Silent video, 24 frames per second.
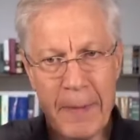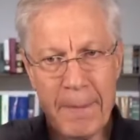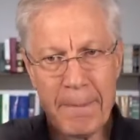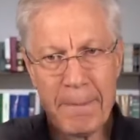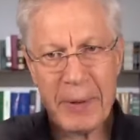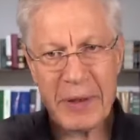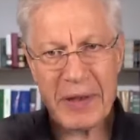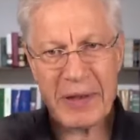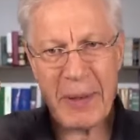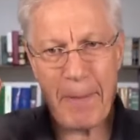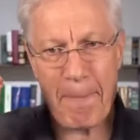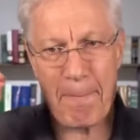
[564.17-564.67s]

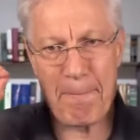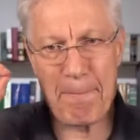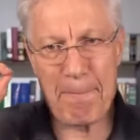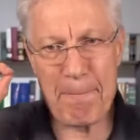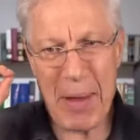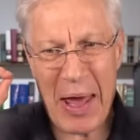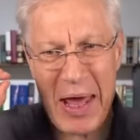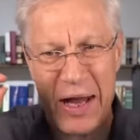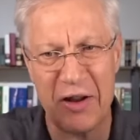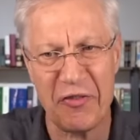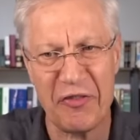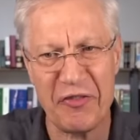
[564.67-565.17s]
But the
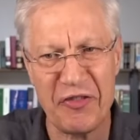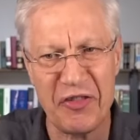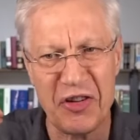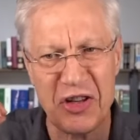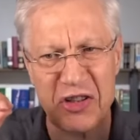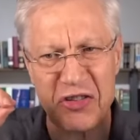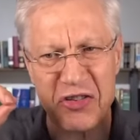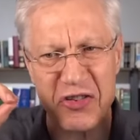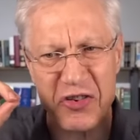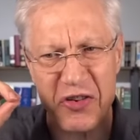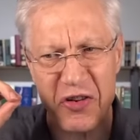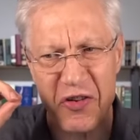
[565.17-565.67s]

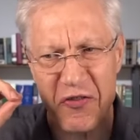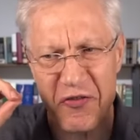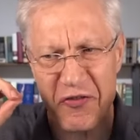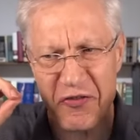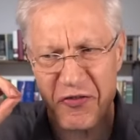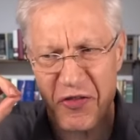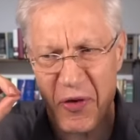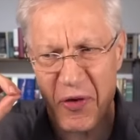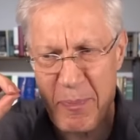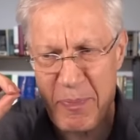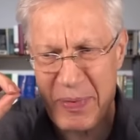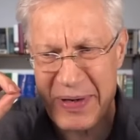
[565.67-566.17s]
benefits
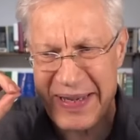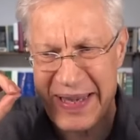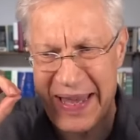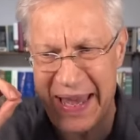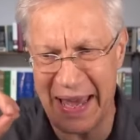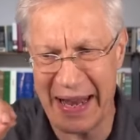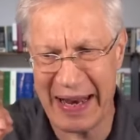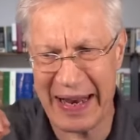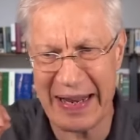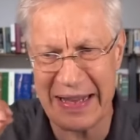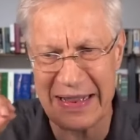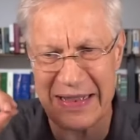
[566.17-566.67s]
from
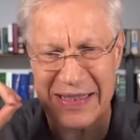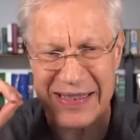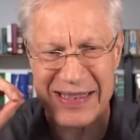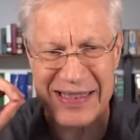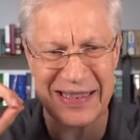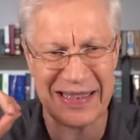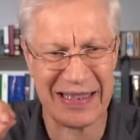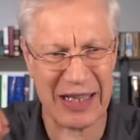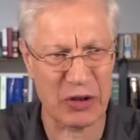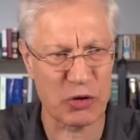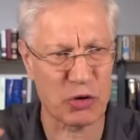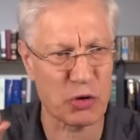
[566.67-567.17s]
getting the
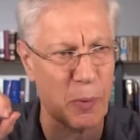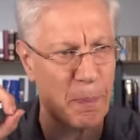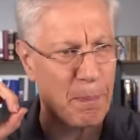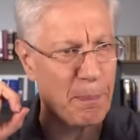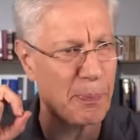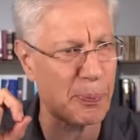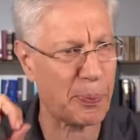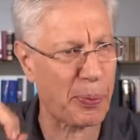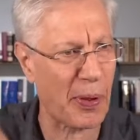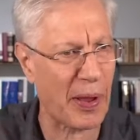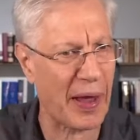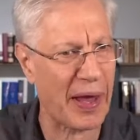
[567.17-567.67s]
central
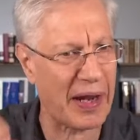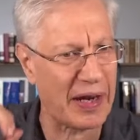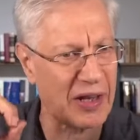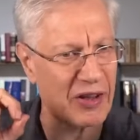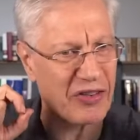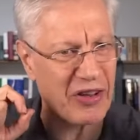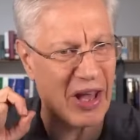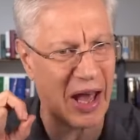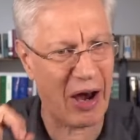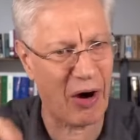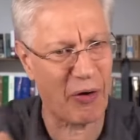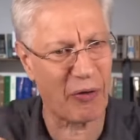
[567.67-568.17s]

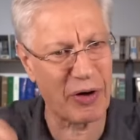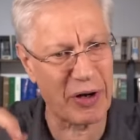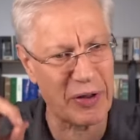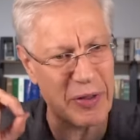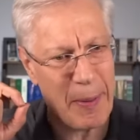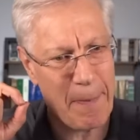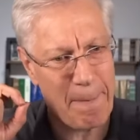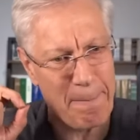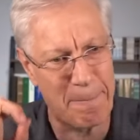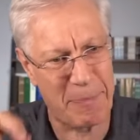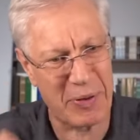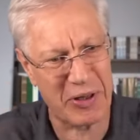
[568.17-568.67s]
planners out of
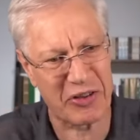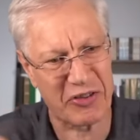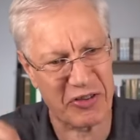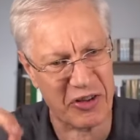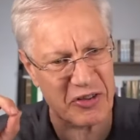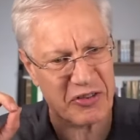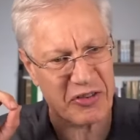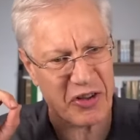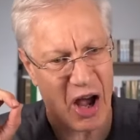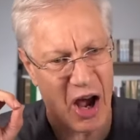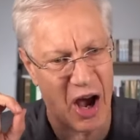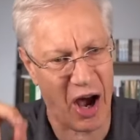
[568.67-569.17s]
the
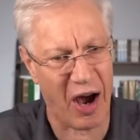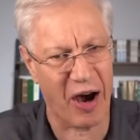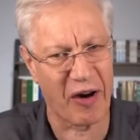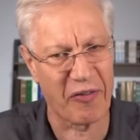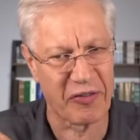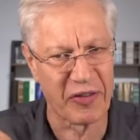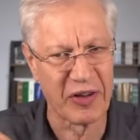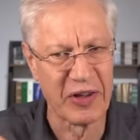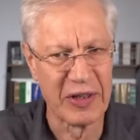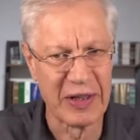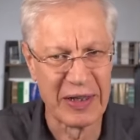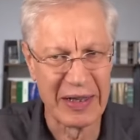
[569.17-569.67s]
business
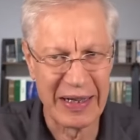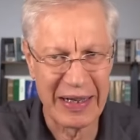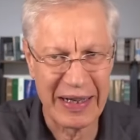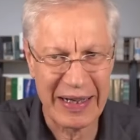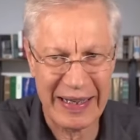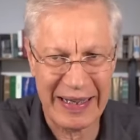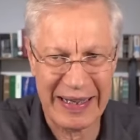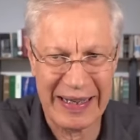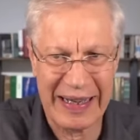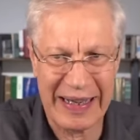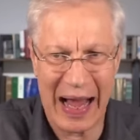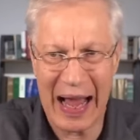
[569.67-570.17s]
of
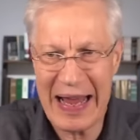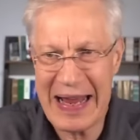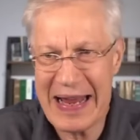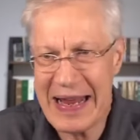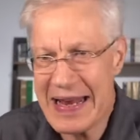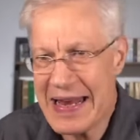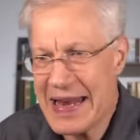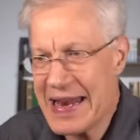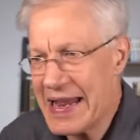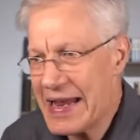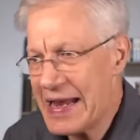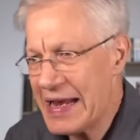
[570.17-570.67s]

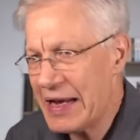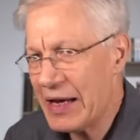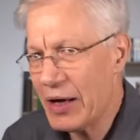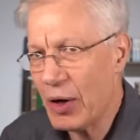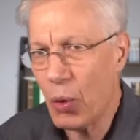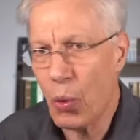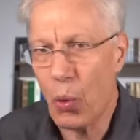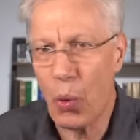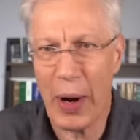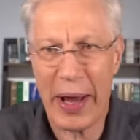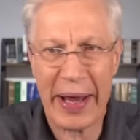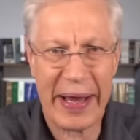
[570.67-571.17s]
guiding
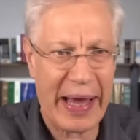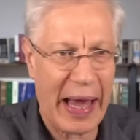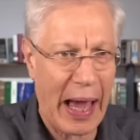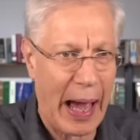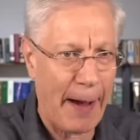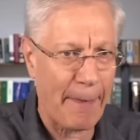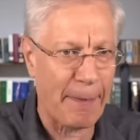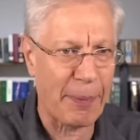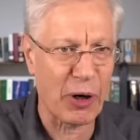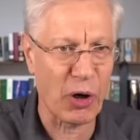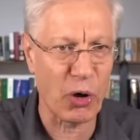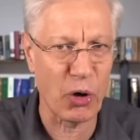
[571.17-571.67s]
where
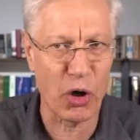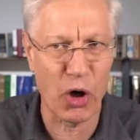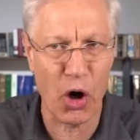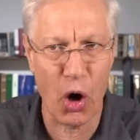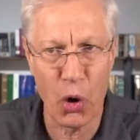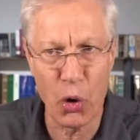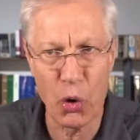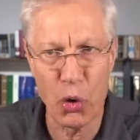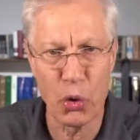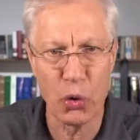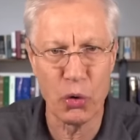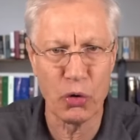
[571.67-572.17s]
capital
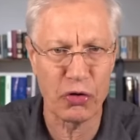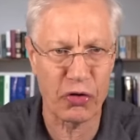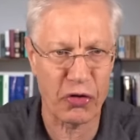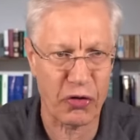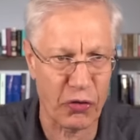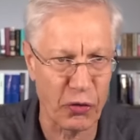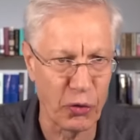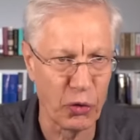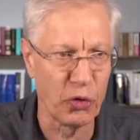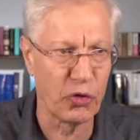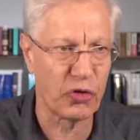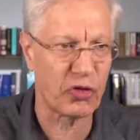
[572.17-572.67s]
goes
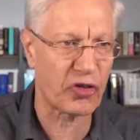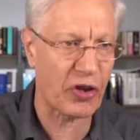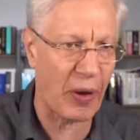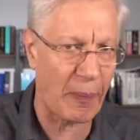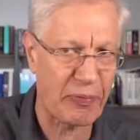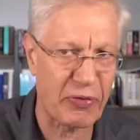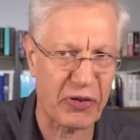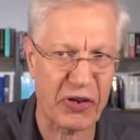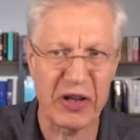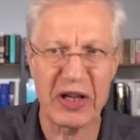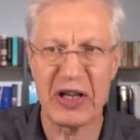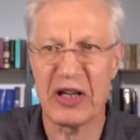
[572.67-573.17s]
through
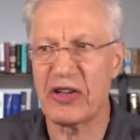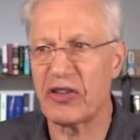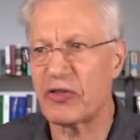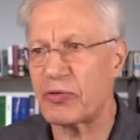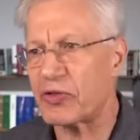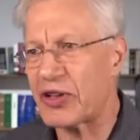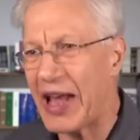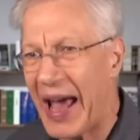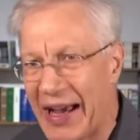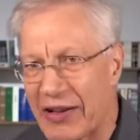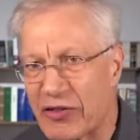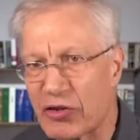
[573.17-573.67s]
subsidies,
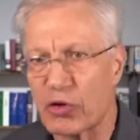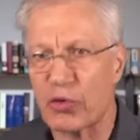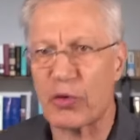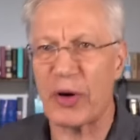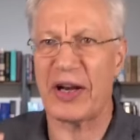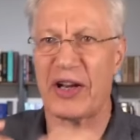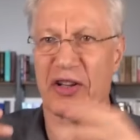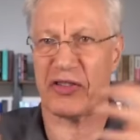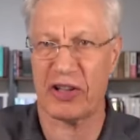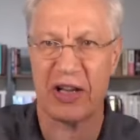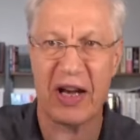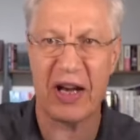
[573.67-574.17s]
tax
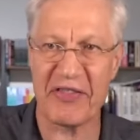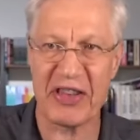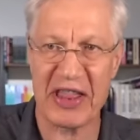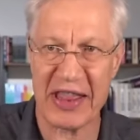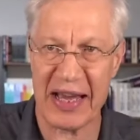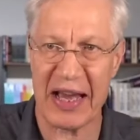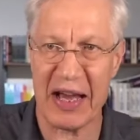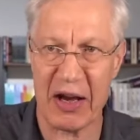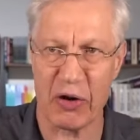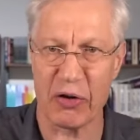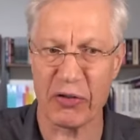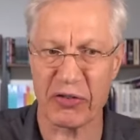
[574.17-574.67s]
credits, and
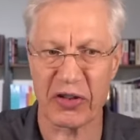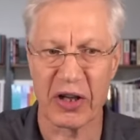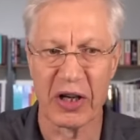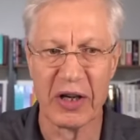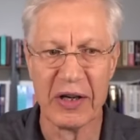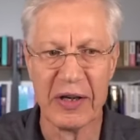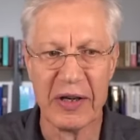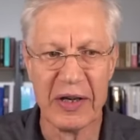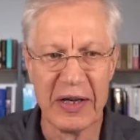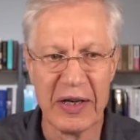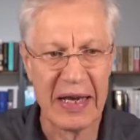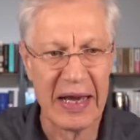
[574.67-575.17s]
everything else
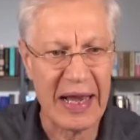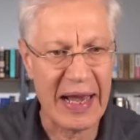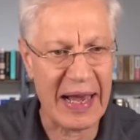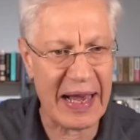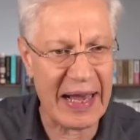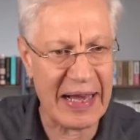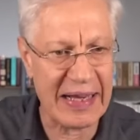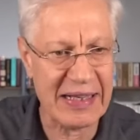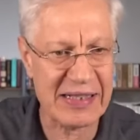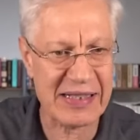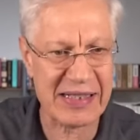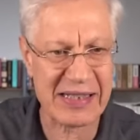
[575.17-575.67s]

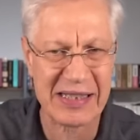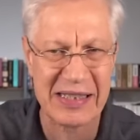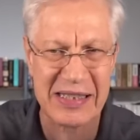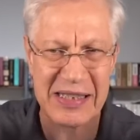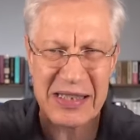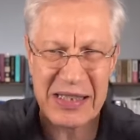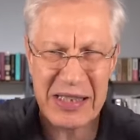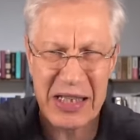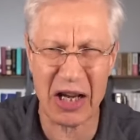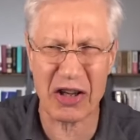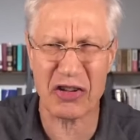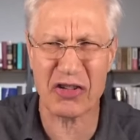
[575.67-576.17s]
is
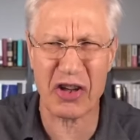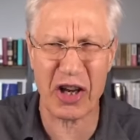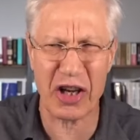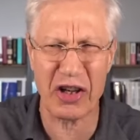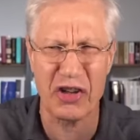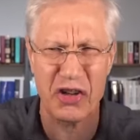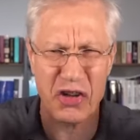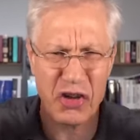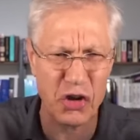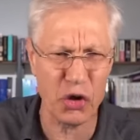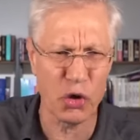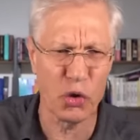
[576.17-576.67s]
such a
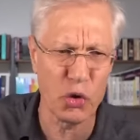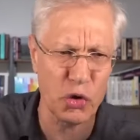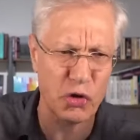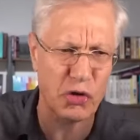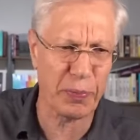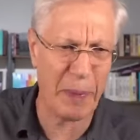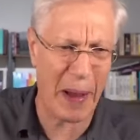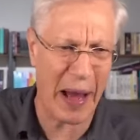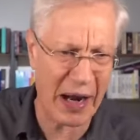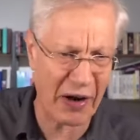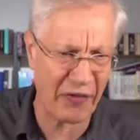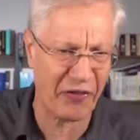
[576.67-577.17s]
huge
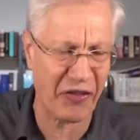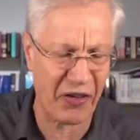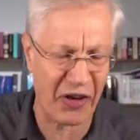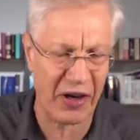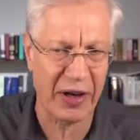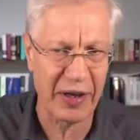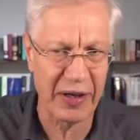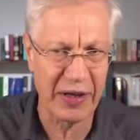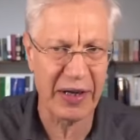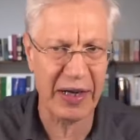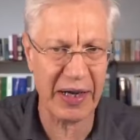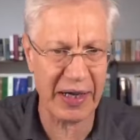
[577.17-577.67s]

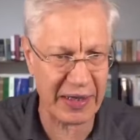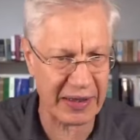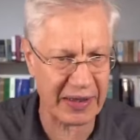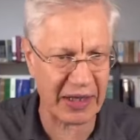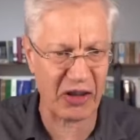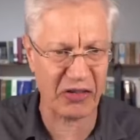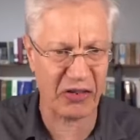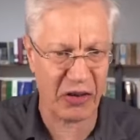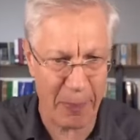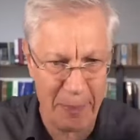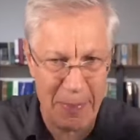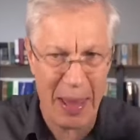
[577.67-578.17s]
benefit. It
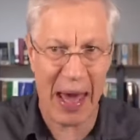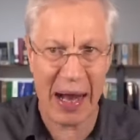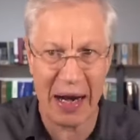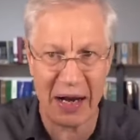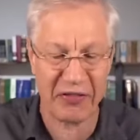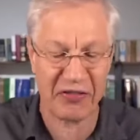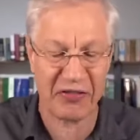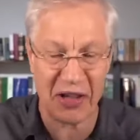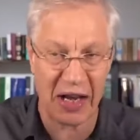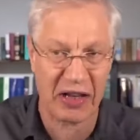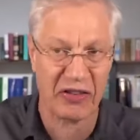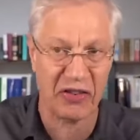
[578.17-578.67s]
doesn't matter
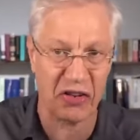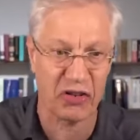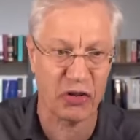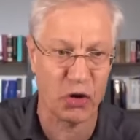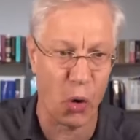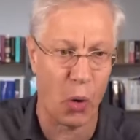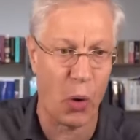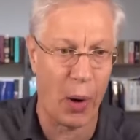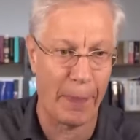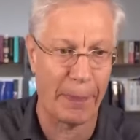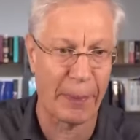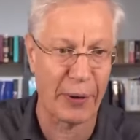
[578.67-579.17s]
if taxes
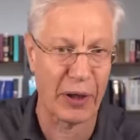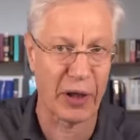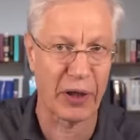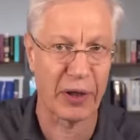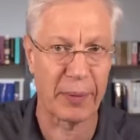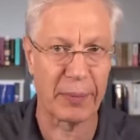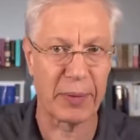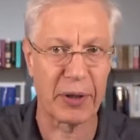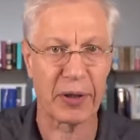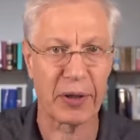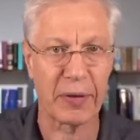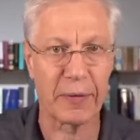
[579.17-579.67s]
go up a little
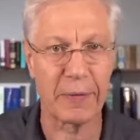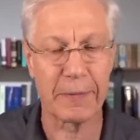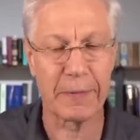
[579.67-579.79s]
bit.